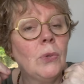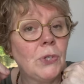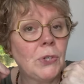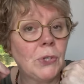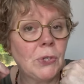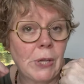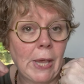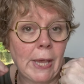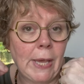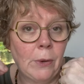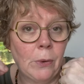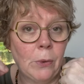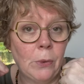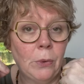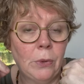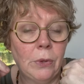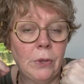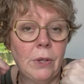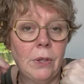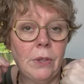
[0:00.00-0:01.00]

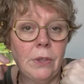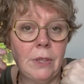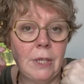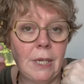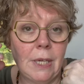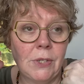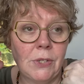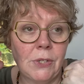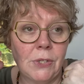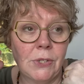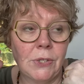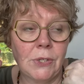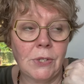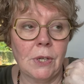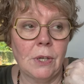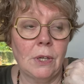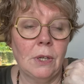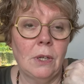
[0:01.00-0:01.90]
sale this